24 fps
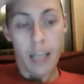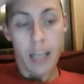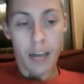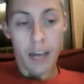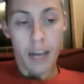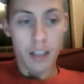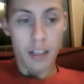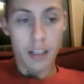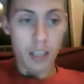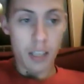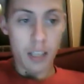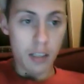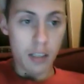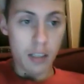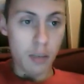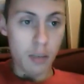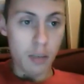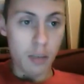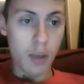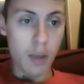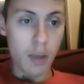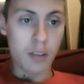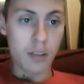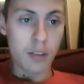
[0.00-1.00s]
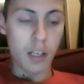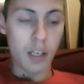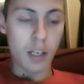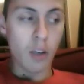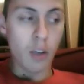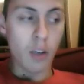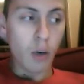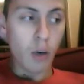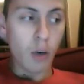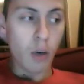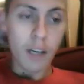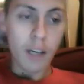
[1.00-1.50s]
think Tennessee wins, and you
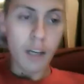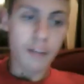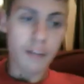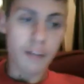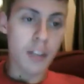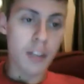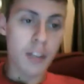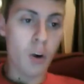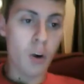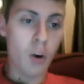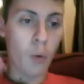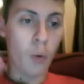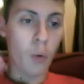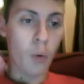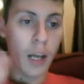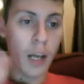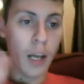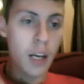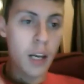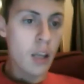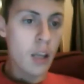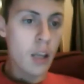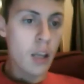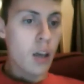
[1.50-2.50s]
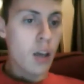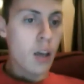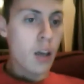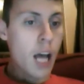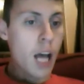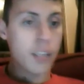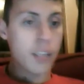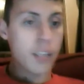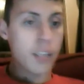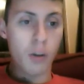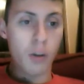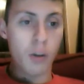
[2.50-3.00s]
know what? If they don't win,
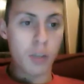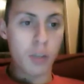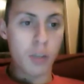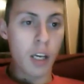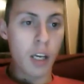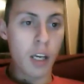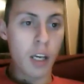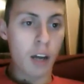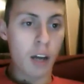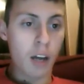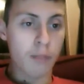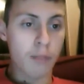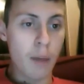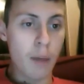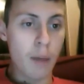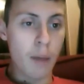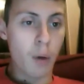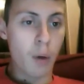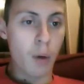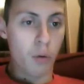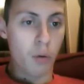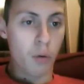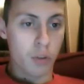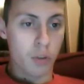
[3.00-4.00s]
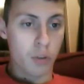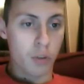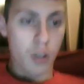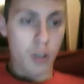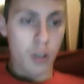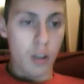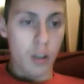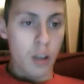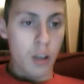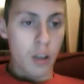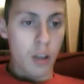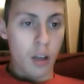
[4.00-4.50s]
that's no skin off my bones
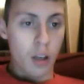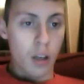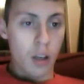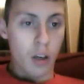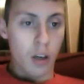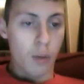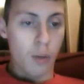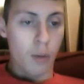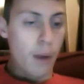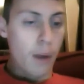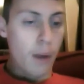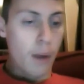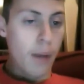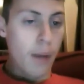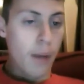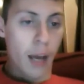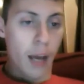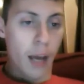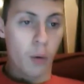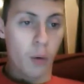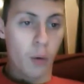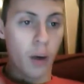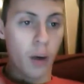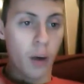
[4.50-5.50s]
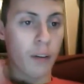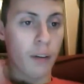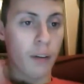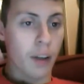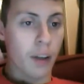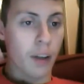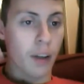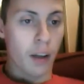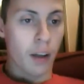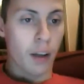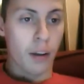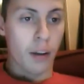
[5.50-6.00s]
or my back, whatever
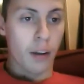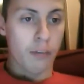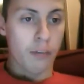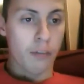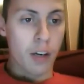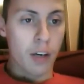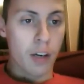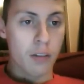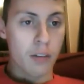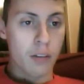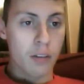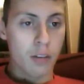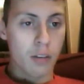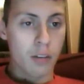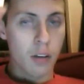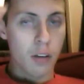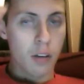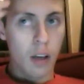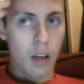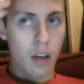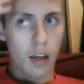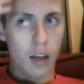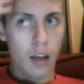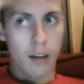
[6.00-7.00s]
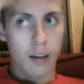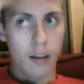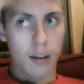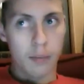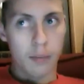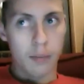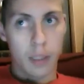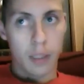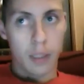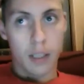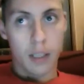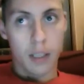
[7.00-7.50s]
the hell that phrase is.
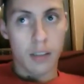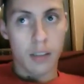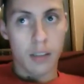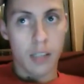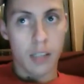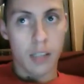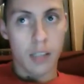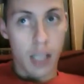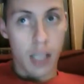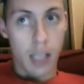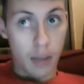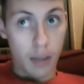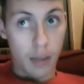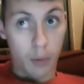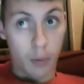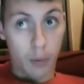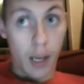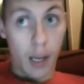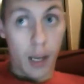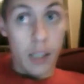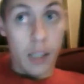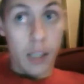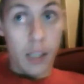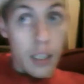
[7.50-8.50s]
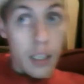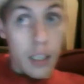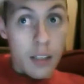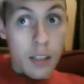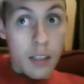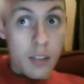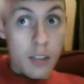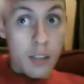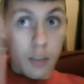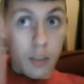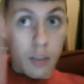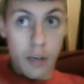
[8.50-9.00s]
Because in the reality of
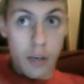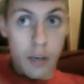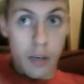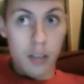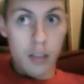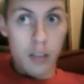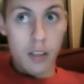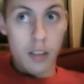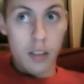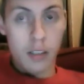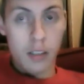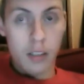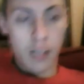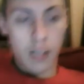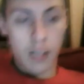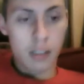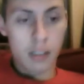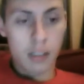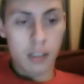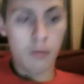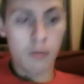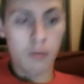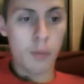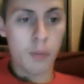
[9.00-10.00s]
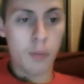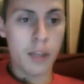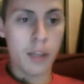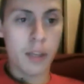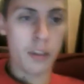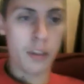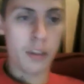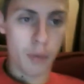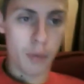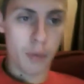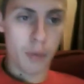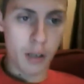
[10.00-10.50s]
the situation is Tennessee will be
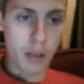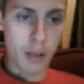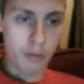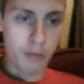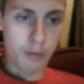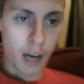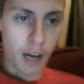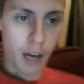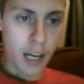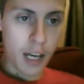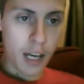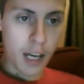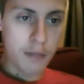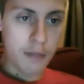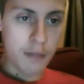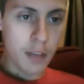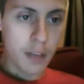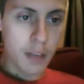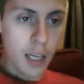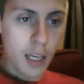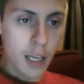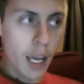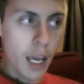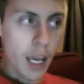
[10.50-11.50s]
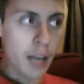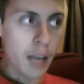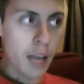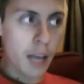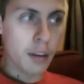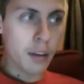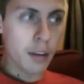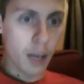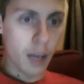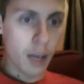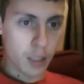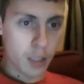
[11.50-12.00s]
3-5, and
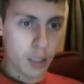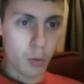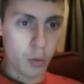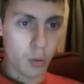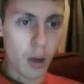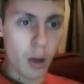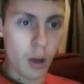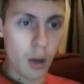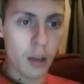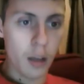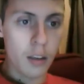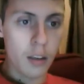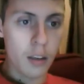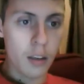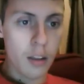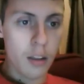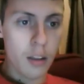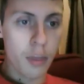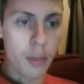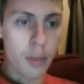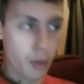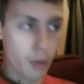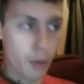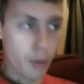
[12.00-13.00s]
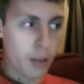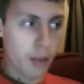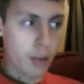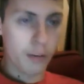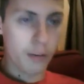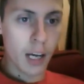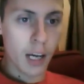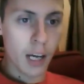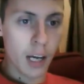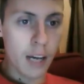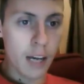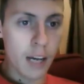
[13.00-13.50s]
guess what?
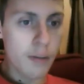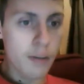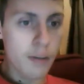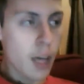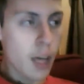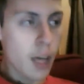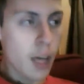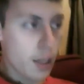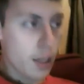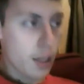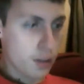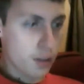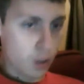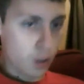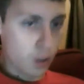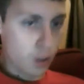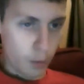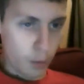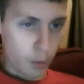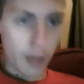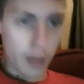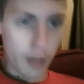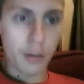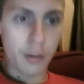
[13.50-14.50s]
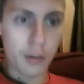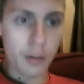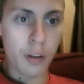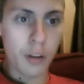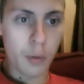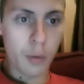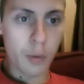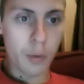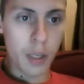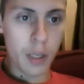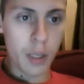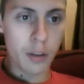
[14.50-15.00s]
3-5 is still better than
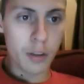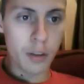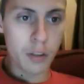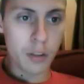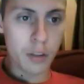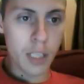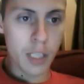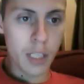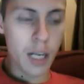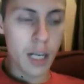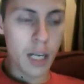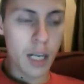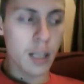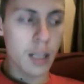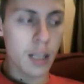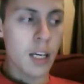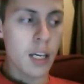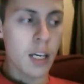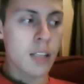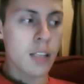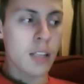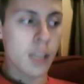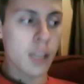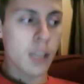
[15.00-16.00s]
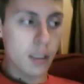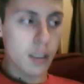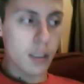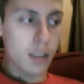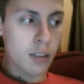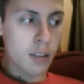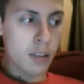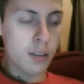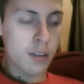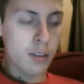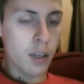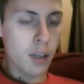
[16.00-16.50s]
3-13.
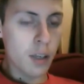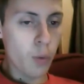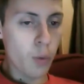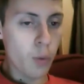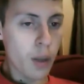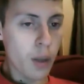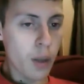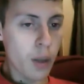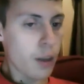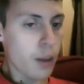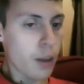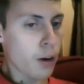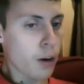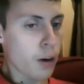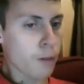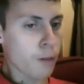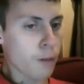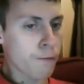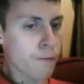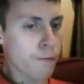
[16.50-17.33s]
Tennessee's going to win their